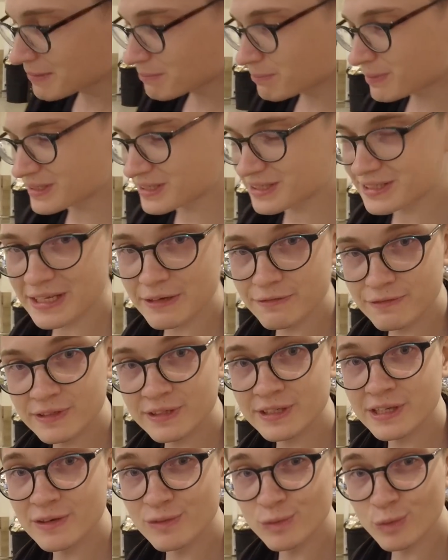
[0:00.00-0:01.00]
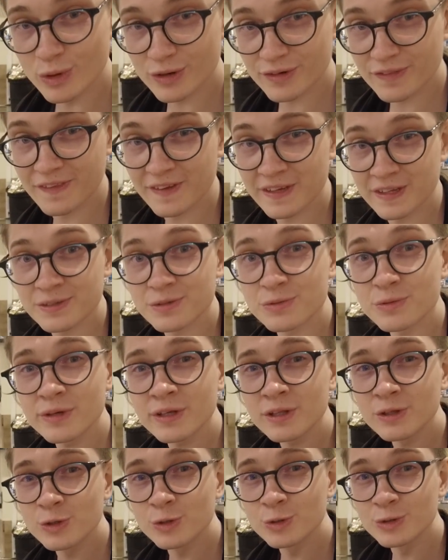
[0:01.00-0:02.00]
but it's definitely worth it.
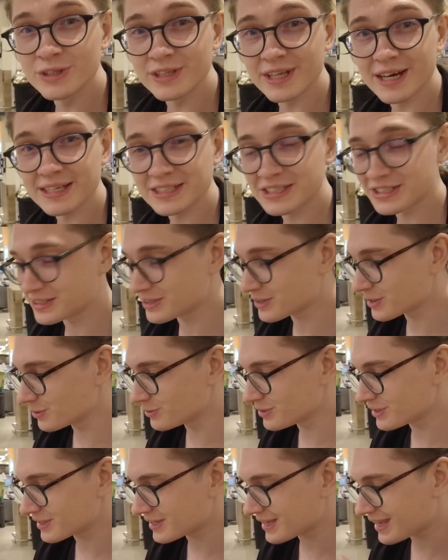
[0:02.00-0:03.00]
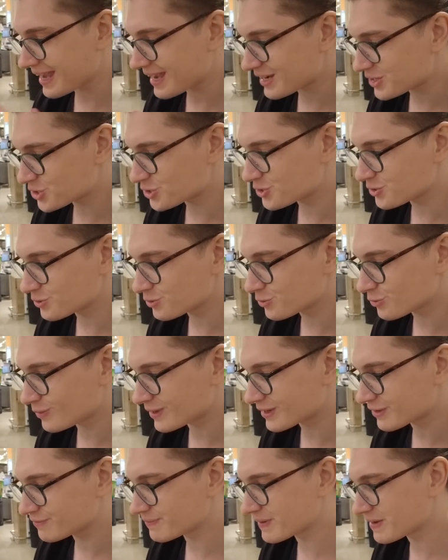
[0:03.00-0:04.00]
Real good nuts, including cashew,
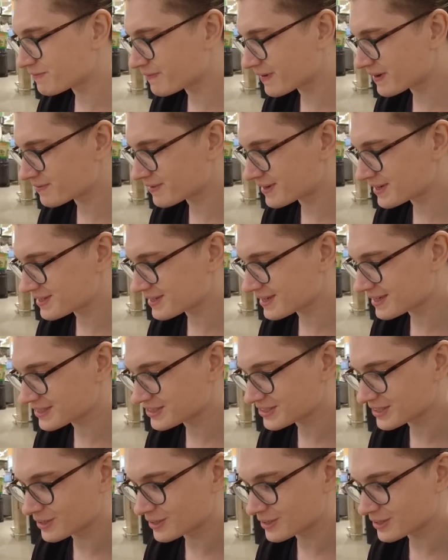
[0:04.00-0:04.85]
one of my favorite nuts,